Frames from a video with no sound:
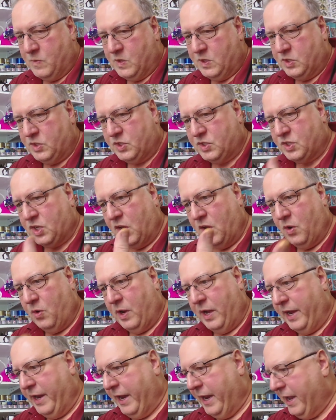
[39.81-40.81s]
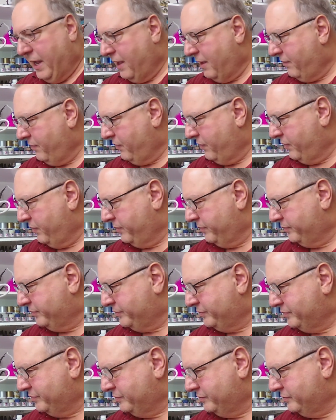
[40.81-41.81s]
so I have
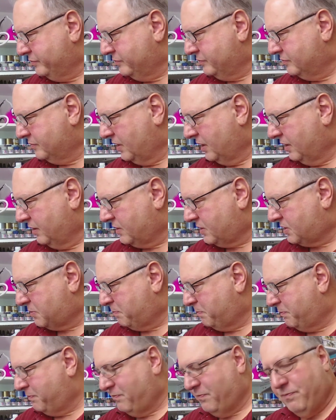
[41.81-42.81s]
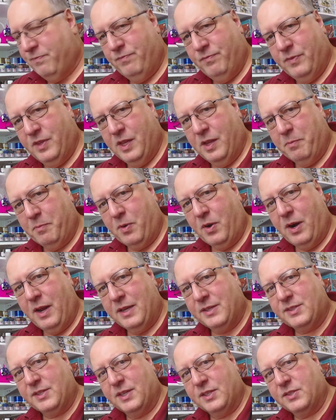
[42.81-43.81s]
a, a
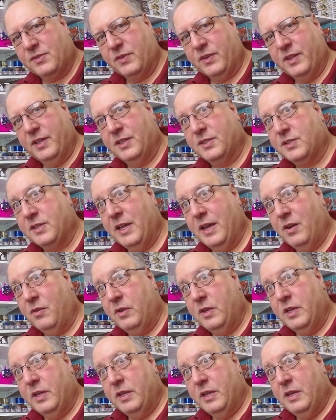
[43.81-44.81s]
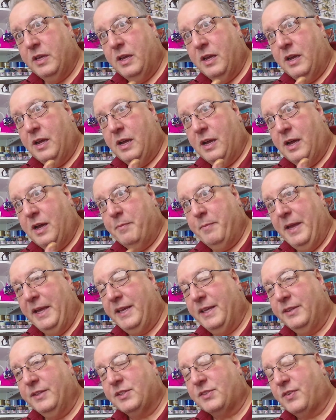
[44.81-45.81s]
process for this. Now, I'm
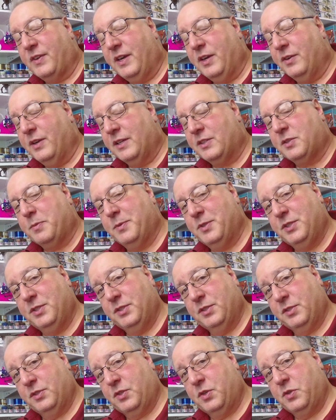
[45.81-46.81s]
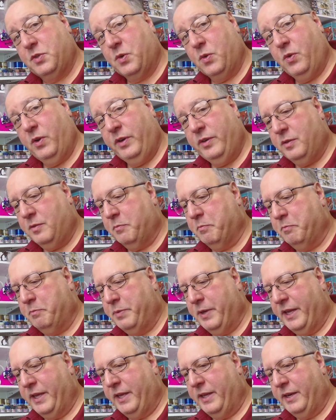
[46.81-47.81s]
making this video not so much as a tutorial,
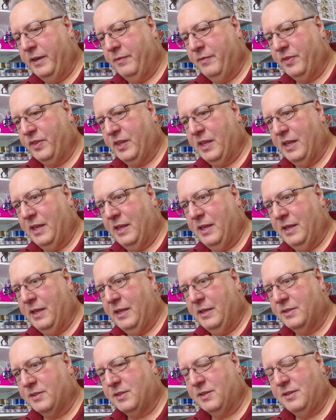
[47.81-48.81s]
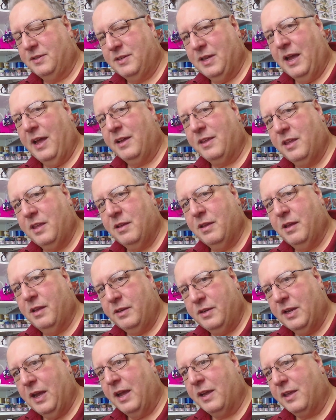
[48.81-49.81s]
but as a
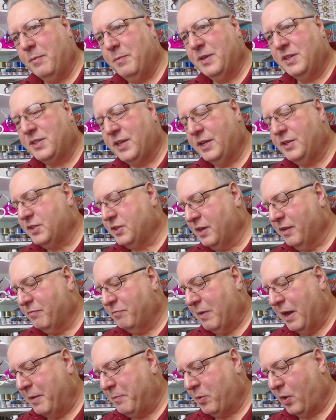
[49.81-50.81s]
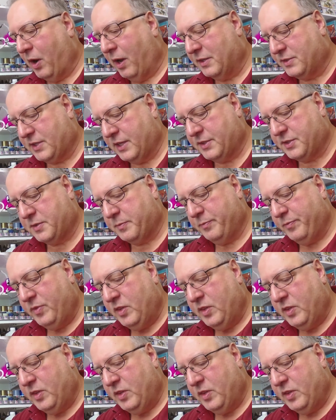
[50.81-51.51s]
documentation of my process.